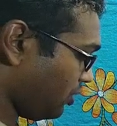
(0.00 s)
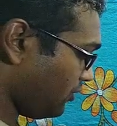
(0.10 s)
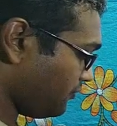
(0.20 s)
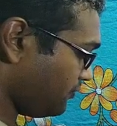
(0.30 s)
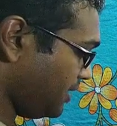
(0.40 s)

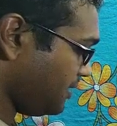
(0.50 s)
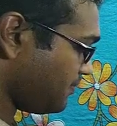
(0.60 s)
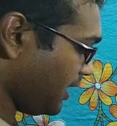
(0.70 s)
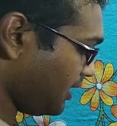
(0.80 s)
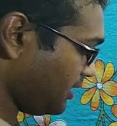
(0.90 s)
b to
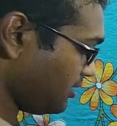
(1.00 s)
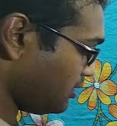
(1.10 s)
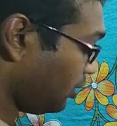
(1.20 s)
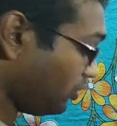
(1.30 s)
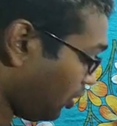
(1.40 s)

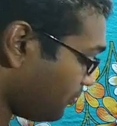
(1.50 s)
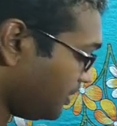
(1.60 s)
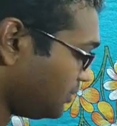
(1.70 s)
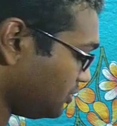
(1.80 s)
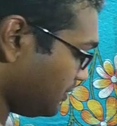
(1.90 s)

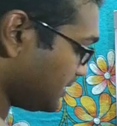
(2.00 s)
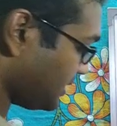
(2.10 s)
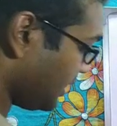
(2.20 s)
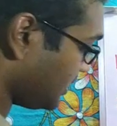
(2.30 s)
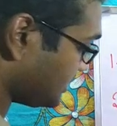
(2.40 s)
the base
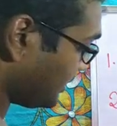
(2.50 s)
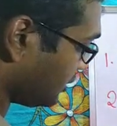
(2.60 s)
a is equal to